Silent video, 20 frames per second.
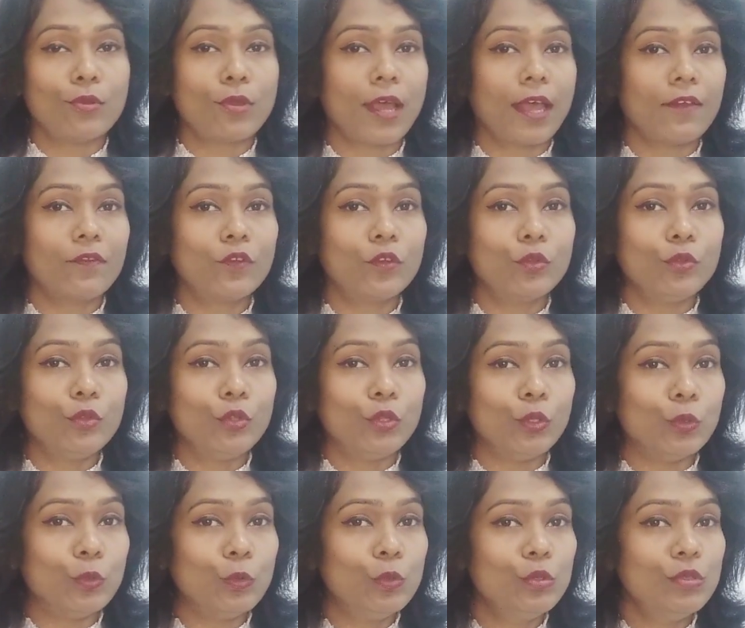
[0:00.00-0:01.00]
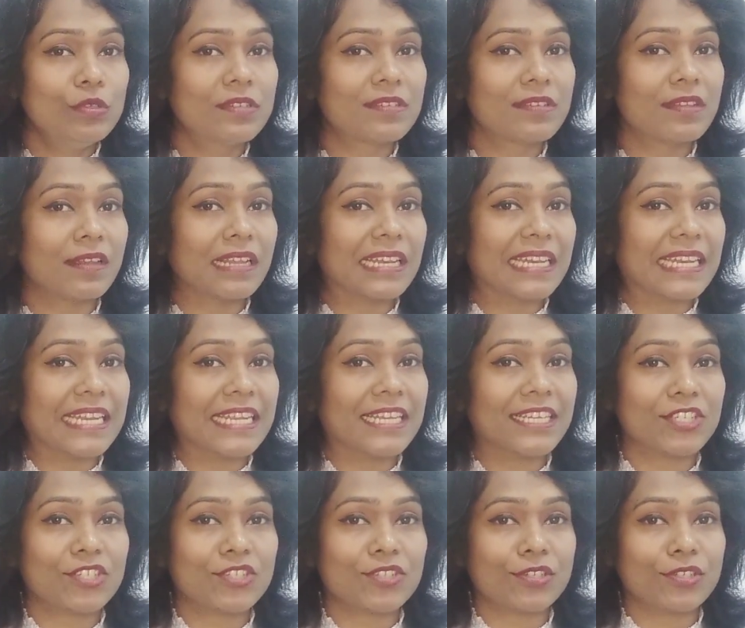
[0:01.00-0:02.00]
have to use
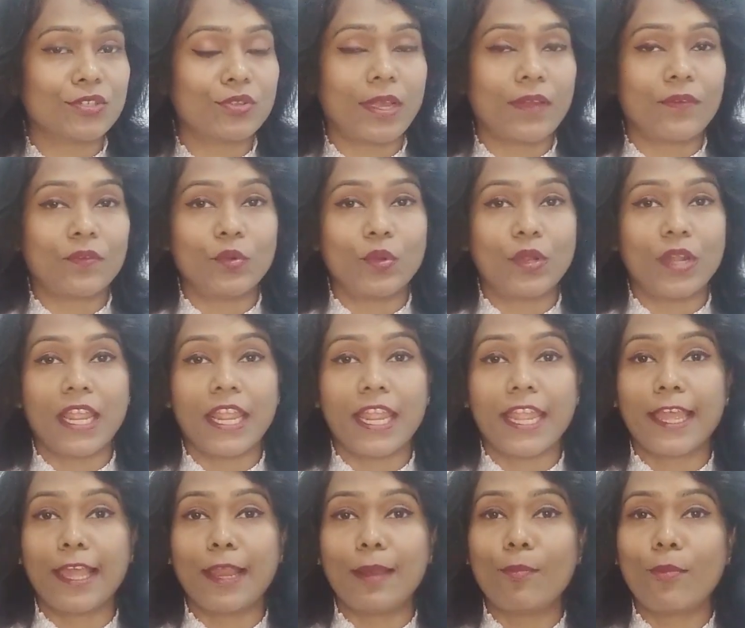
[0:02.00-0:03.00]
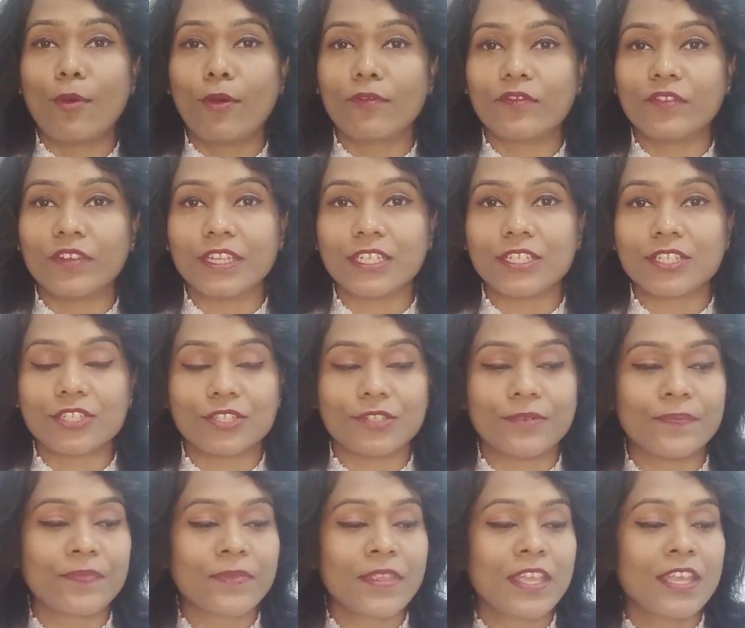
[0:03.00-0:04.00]
nature. You have to take help of nature.
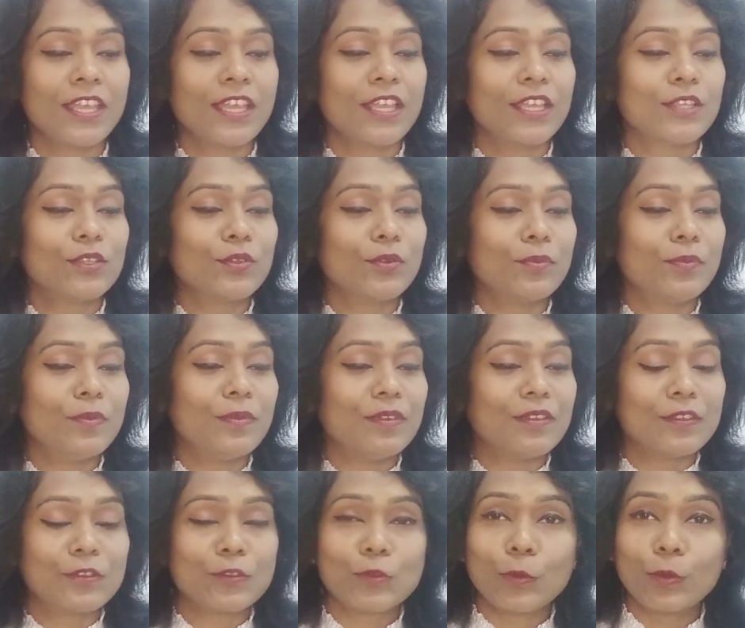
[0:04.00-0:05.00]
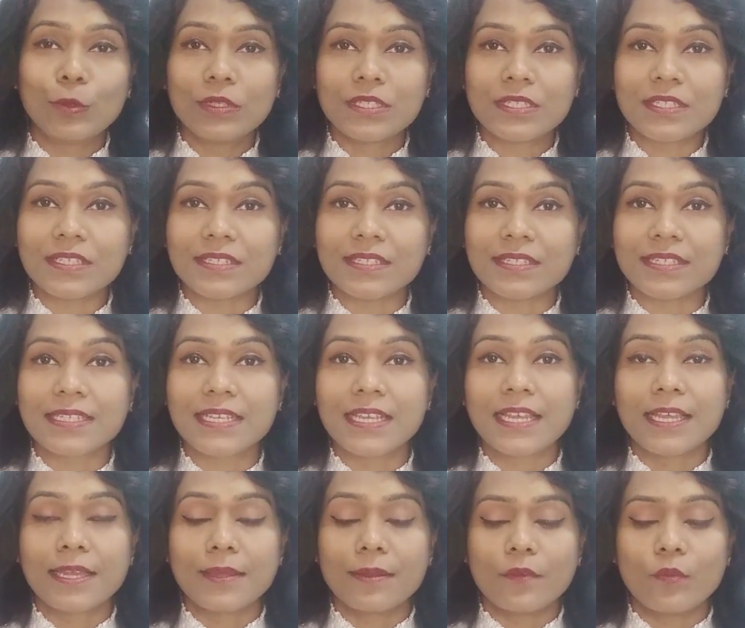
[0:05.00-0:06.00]
So resources,
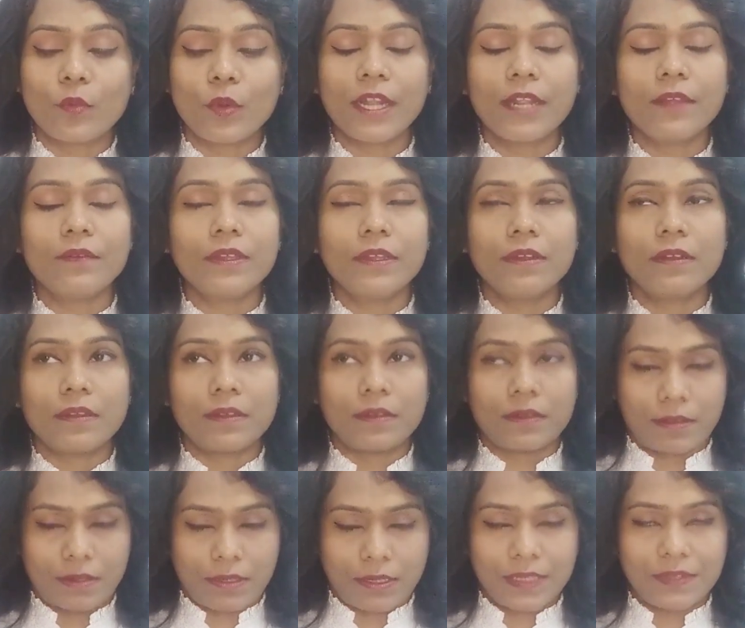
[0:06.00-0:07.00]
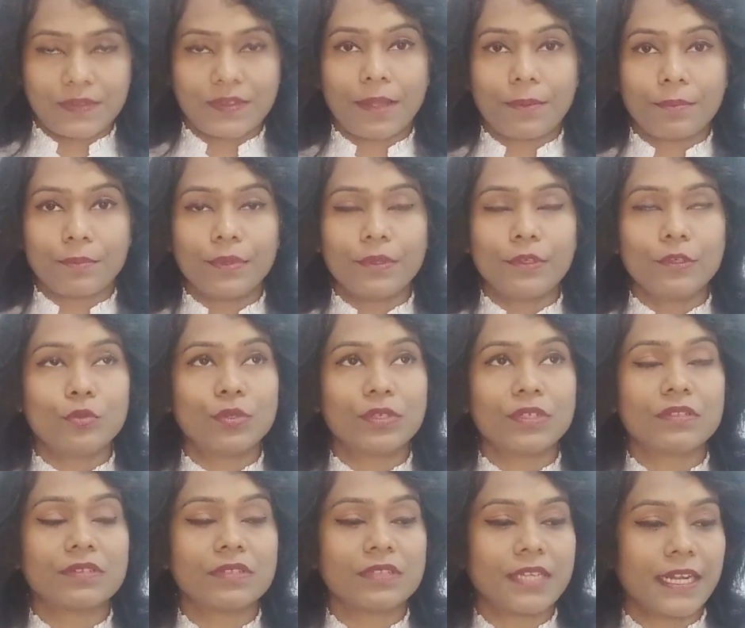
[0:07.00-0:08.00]
whatever example to
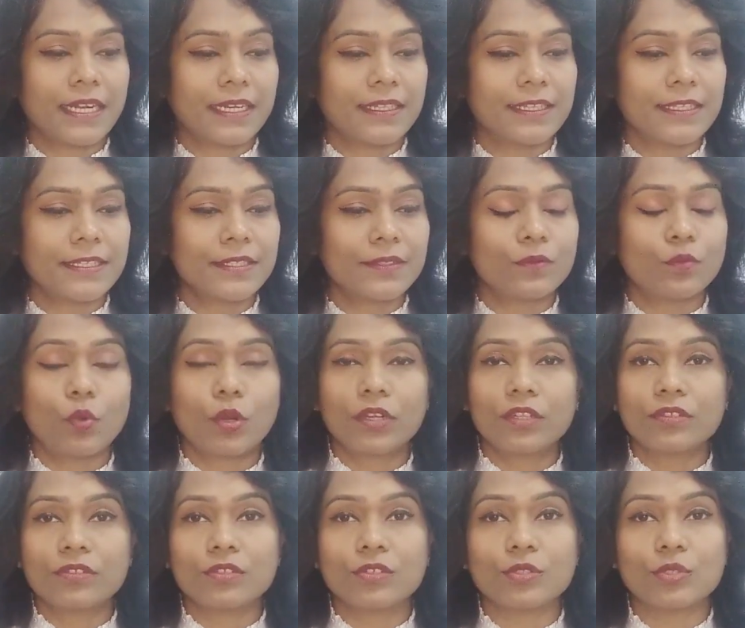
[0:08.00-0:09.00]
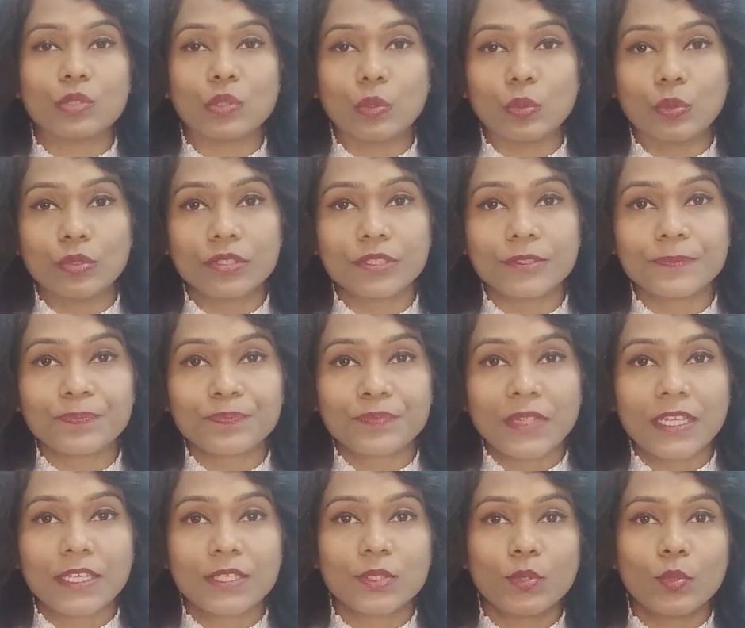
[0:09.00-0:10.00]
understand this, what is resource?
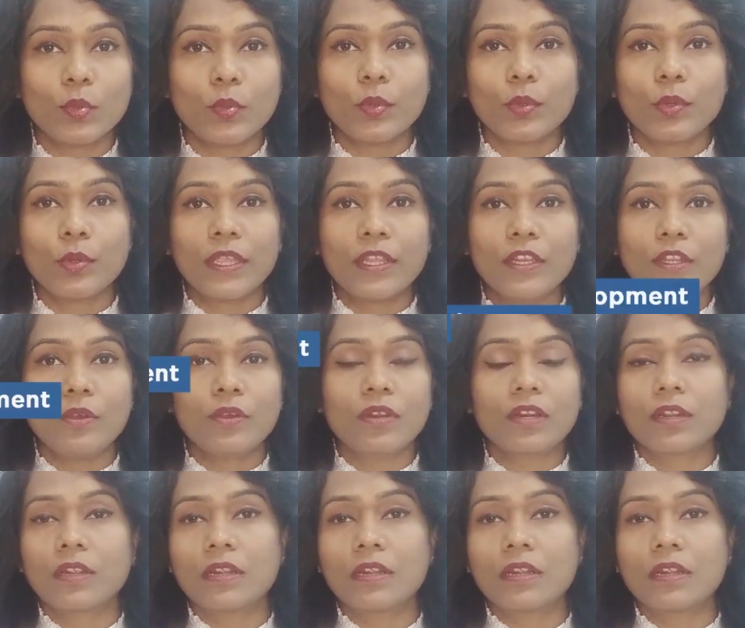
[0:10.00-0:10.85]
So in your